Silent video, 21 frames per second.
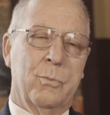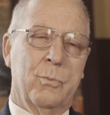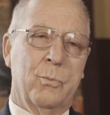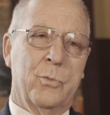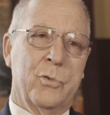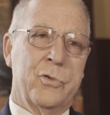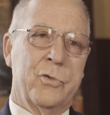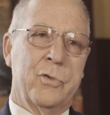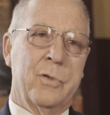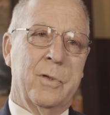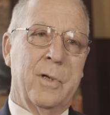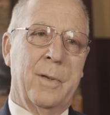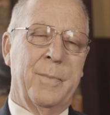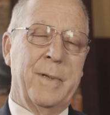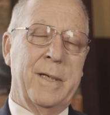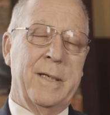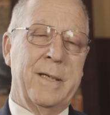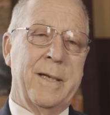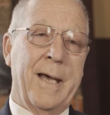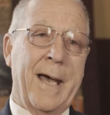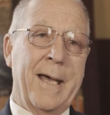was a
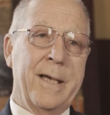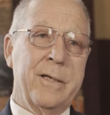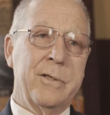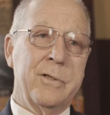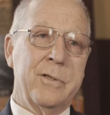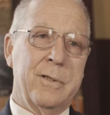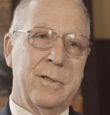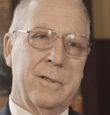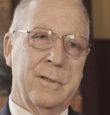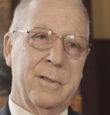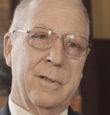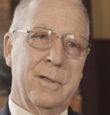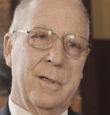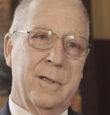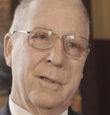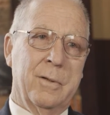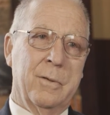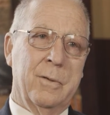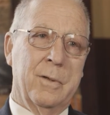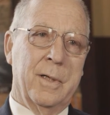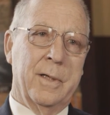bit dazed,
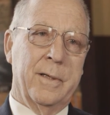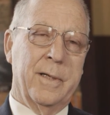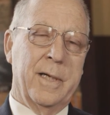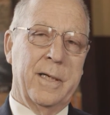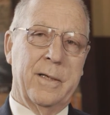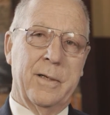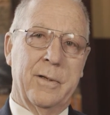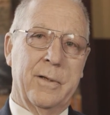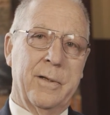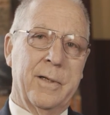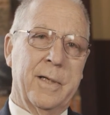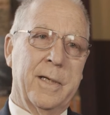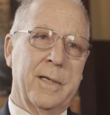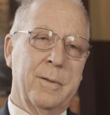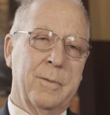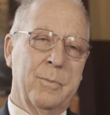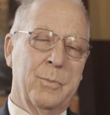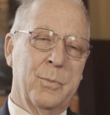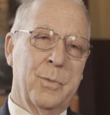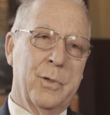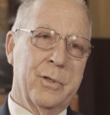and then the
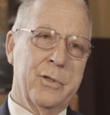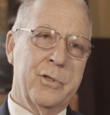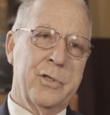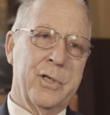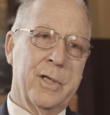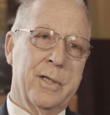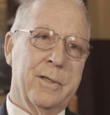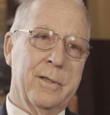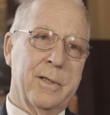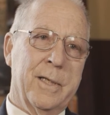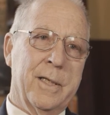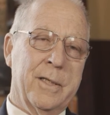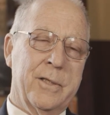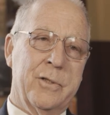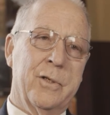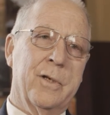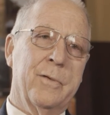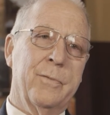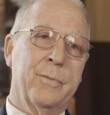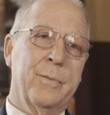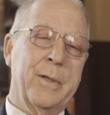mortar shell
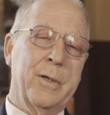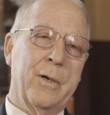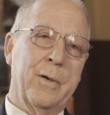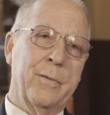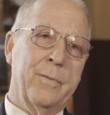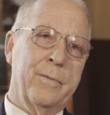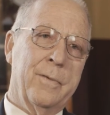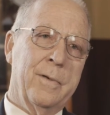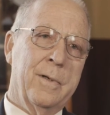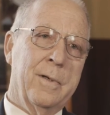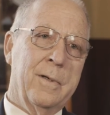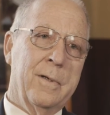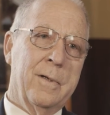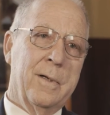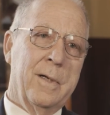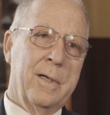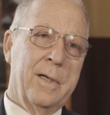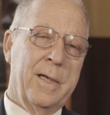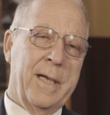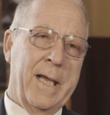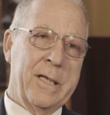itself went off
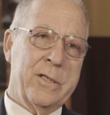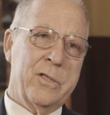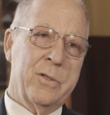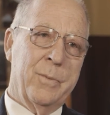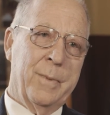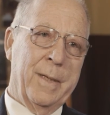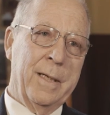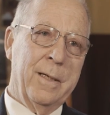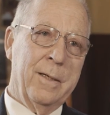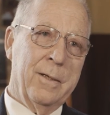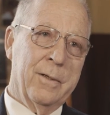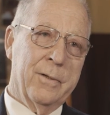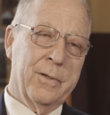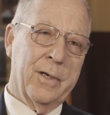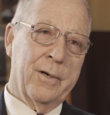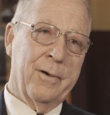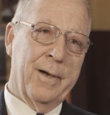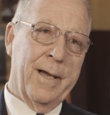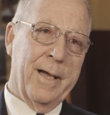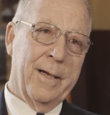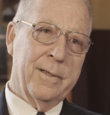next to me on the
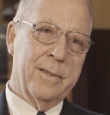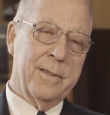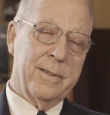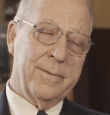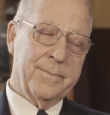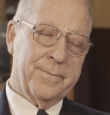ground.